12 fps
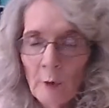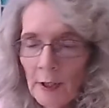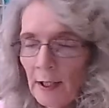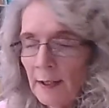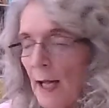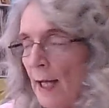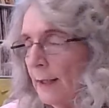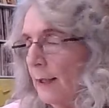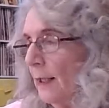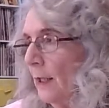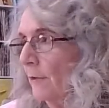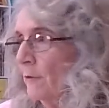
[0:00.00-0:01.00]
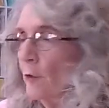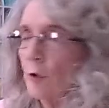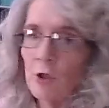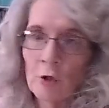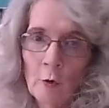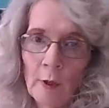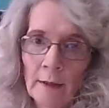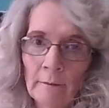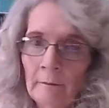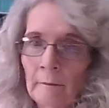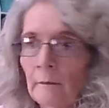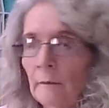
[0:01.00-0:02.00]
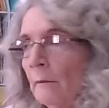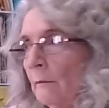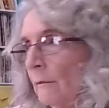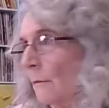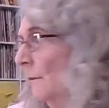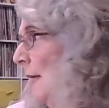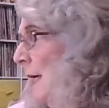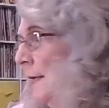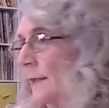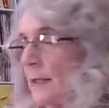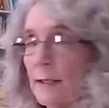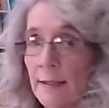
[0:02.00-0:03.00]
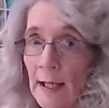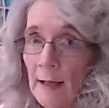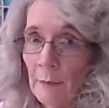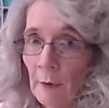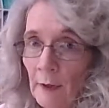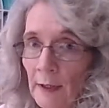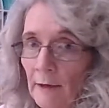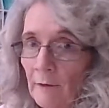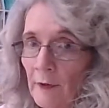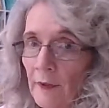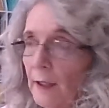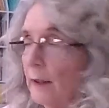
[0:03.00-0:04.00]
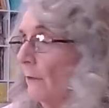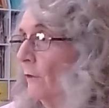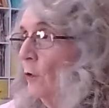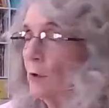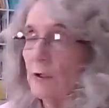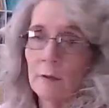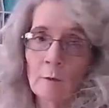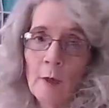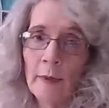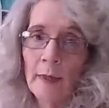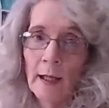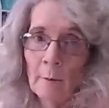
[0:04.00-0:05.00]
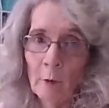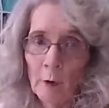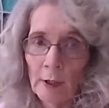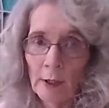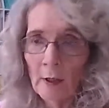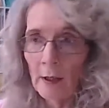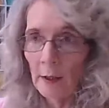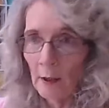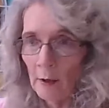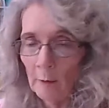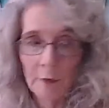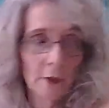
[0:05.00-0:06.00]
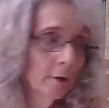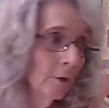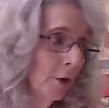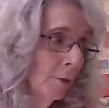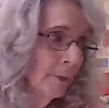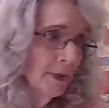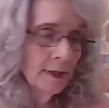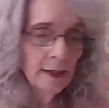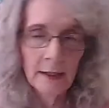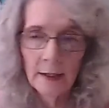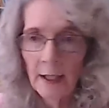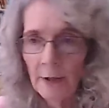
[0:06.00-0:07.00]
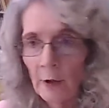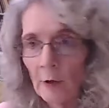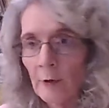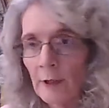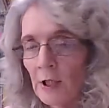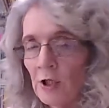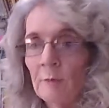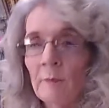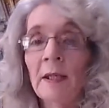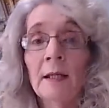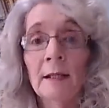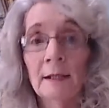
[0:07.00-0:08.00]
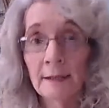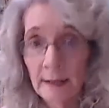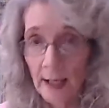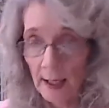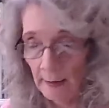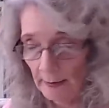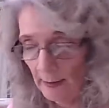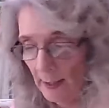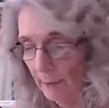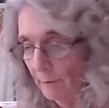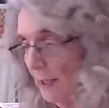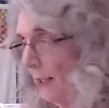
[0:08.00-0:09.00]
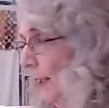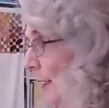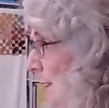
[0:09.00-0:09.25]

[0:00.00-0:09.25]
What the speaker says: when I need it for showing as the sample and everything. Of course, the one that I'm working on along with the group is in another location because I'm making